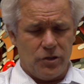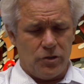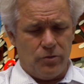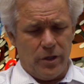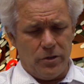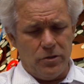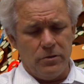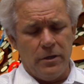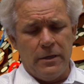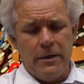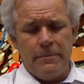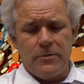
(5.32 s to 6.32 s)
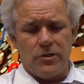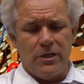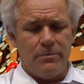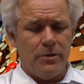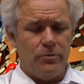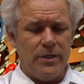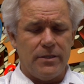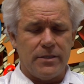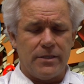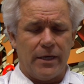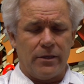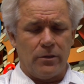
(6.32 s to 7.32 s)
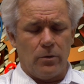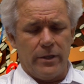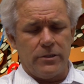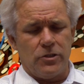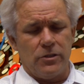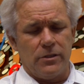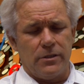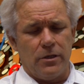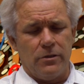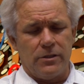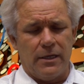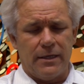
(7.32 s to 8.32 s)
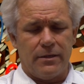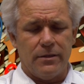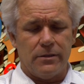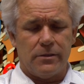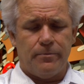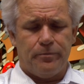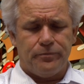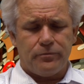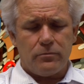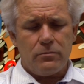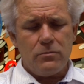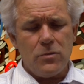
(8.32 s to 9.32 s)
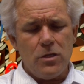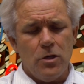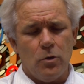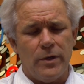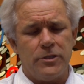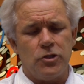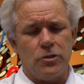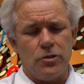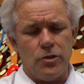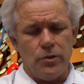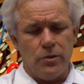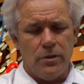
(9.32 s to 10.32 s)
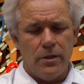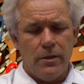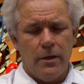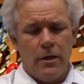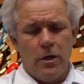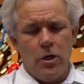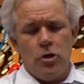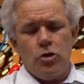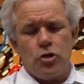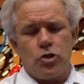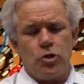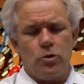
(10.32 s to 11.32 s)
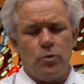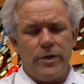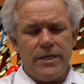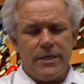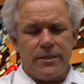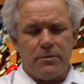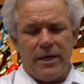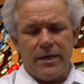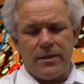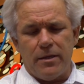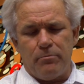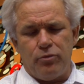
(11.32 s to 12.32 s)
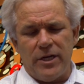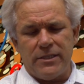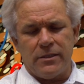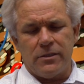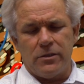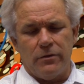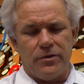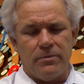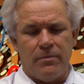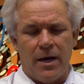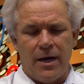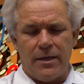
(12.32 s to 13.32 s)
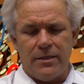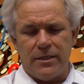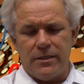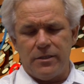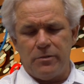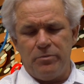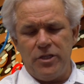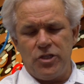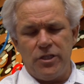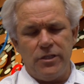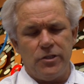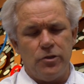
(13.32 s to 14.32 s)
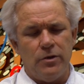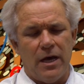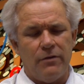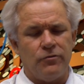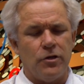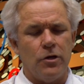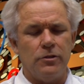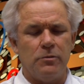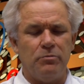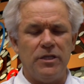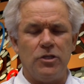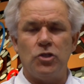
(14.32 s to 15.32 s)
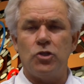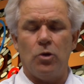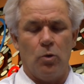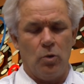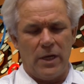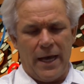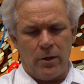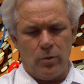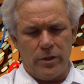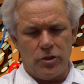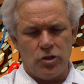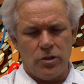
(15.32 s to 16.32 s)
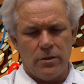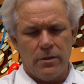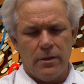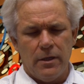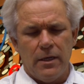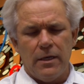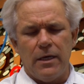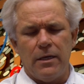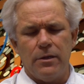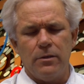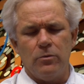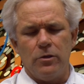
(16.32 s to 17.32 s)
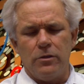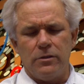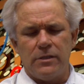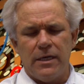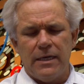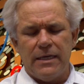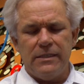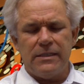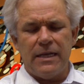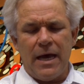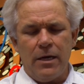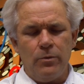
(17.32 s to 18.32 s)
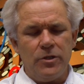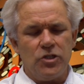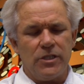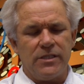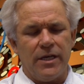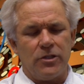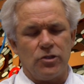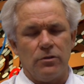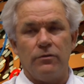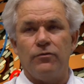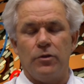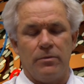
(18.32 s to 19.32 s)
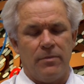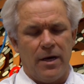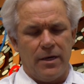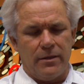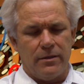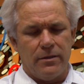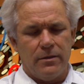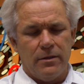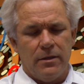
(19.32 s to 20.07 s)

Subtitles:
just read you. So let me read the second question. It goes like this. Question two. Should we expect the presence of the mind in species who have no speech or language? In other words, is language essential for the mind?